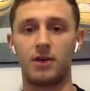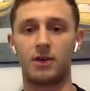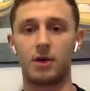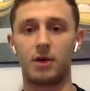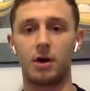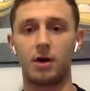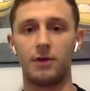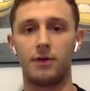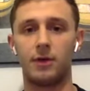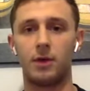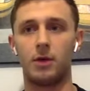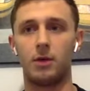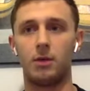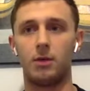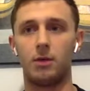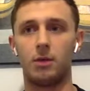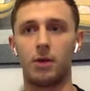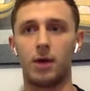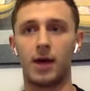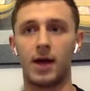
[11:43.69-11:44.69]
I've got a
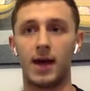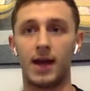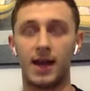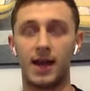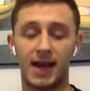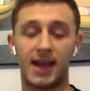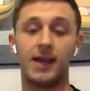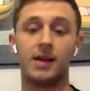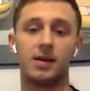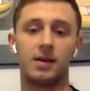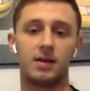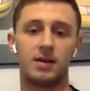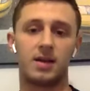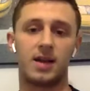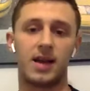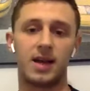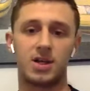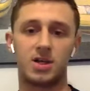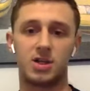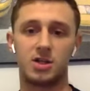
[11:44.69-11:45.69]
few like England
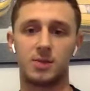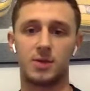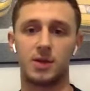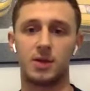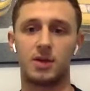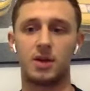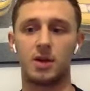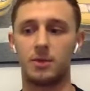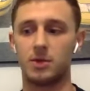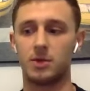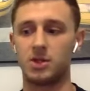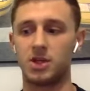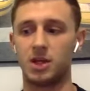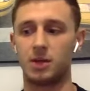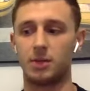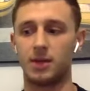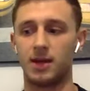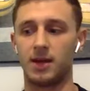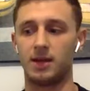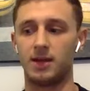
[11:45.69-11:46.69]
selections, but in terms of
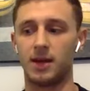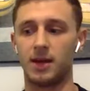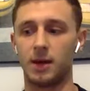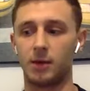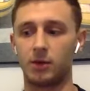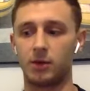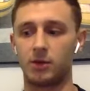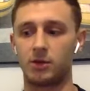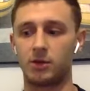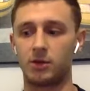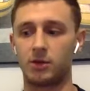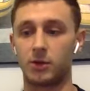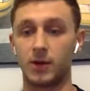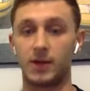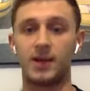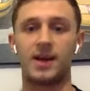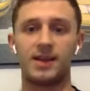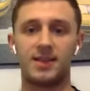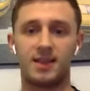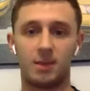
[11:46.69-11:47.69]
GB,
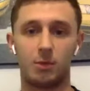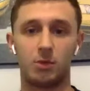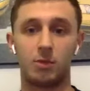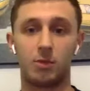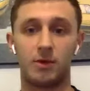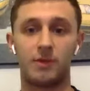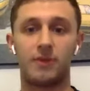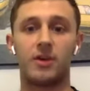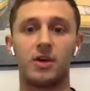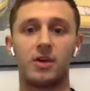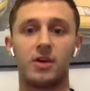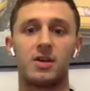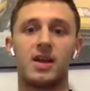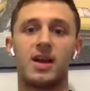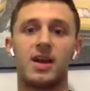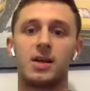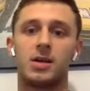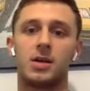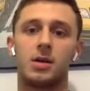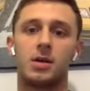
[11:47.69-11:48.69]
2019 was my first
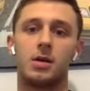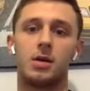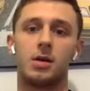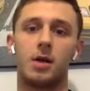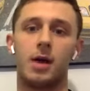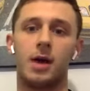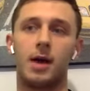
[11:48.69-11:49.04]
selection,